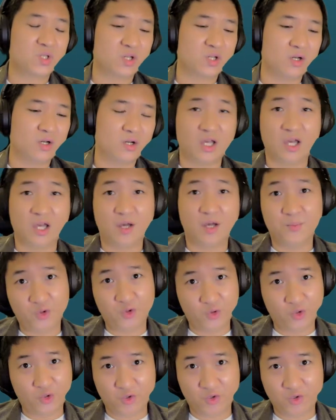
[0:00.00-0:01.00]
Okay, I'm so
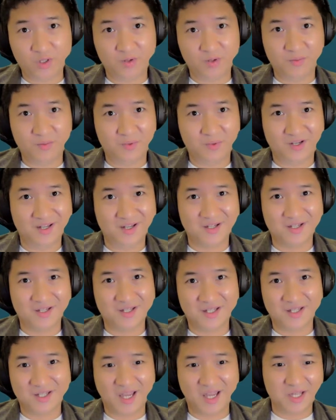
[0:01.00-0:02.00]
sorry because
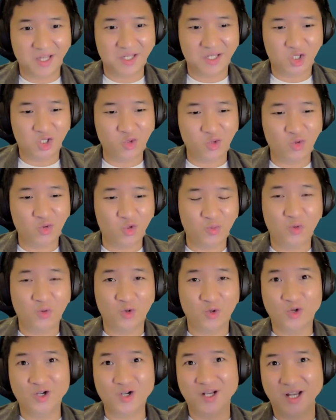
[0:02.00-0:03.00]
the text is too small.